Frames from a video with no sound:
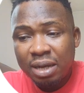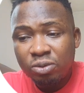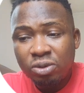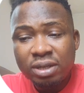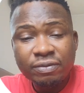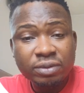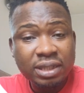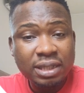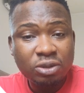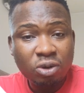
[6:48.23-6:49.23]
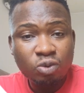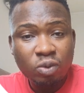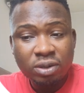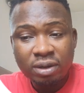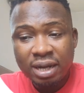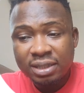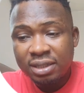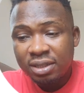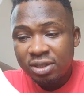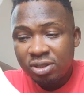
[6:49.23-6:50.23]
we don't even need the third one. All
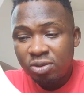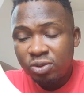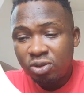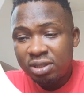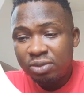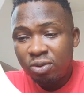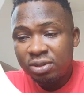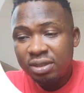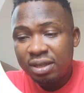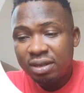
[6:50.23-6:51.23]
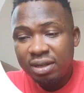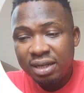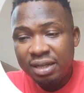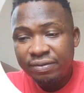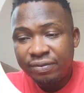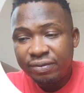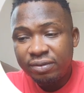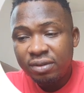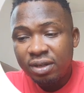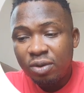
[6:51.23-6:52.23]
right, so we just what? We
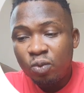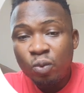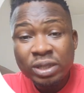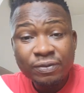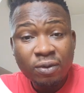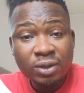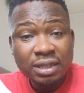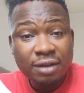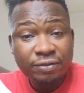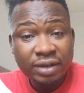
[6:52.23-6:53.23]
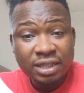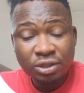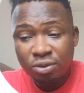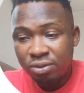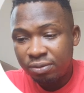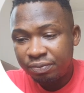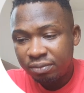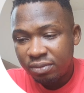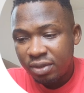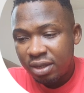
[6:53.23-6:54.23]
wait for what? A fresh zone.
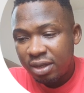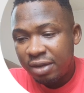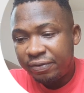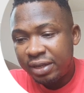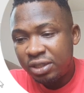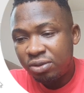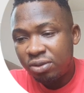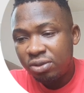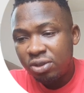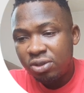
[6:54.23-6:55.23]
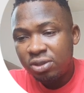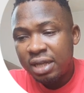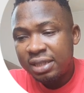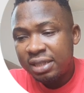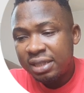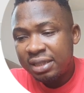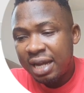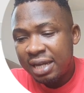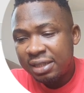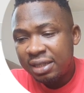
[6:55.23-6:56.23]
So that is it
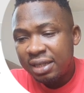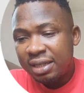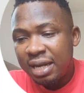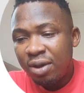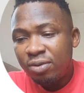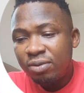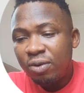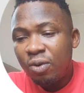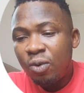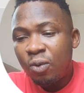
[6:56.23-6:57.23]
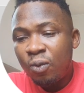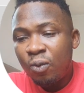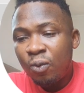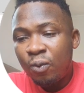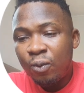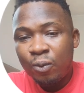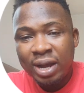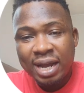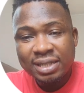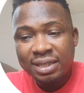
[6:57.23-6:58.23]
guys. Now
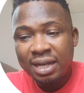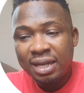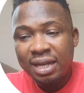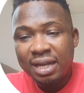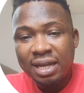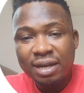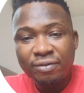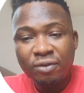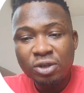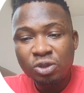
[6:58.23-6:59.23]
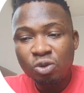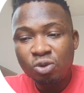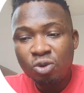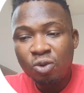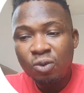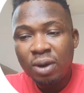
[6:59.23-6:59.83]
why I say for you to know